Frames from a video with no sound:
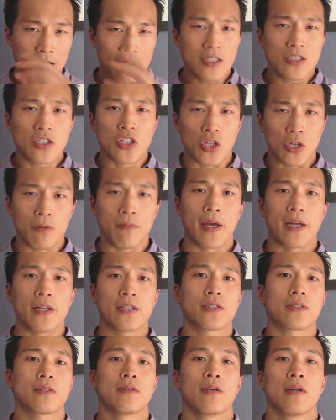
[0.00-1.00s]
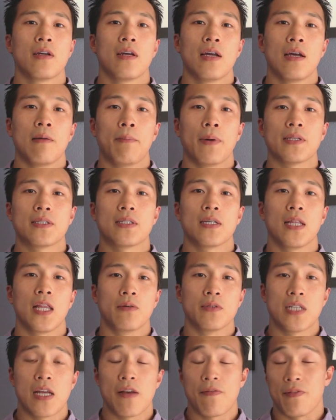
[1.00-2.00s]
Nothing too major, but
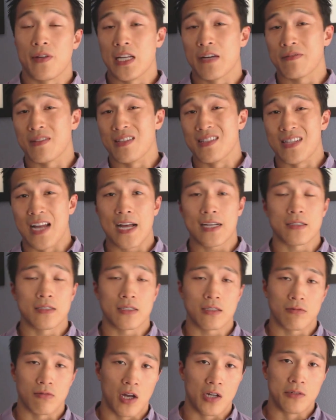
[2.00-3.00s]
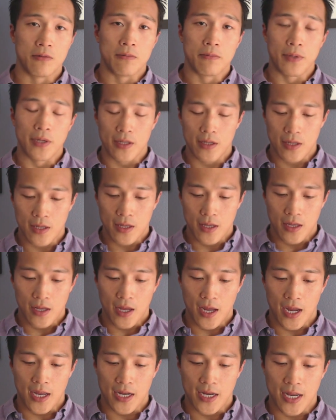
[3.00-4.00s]
they were definitely enough to knock us around a bit.
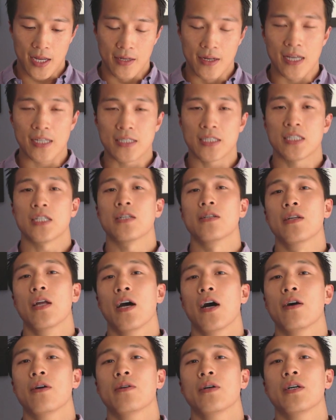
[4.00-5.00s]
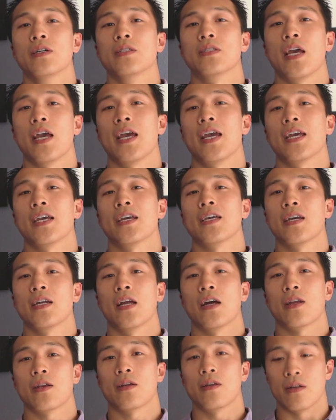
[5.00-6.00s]
And then next thing you know is,
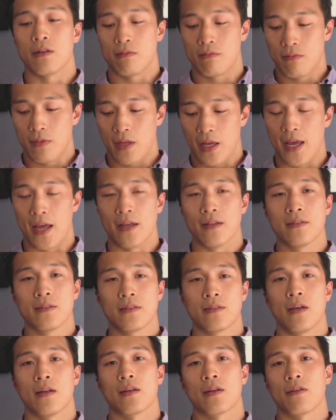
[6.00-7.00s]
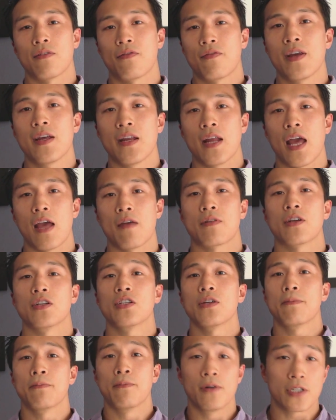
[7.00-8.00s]
hey, get on your hands and your feet,
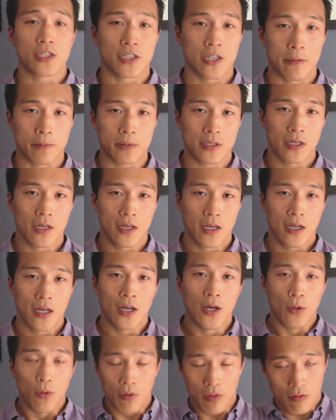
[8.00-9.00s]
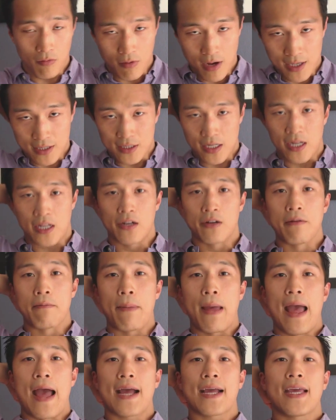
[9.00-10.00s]
and we're gonna do push-ups. Put the rucksack
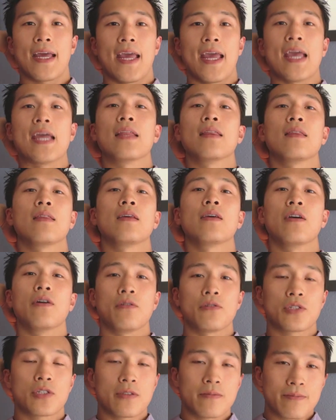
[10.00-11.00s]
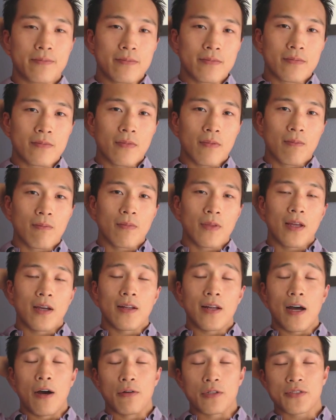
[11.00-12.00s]
on our back in the ocean.
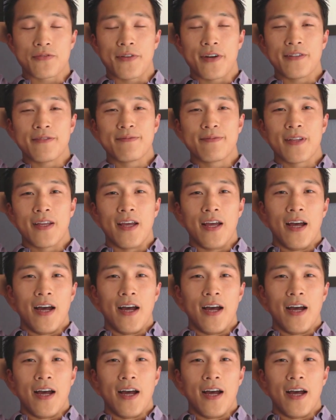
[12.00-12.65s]
That was fun.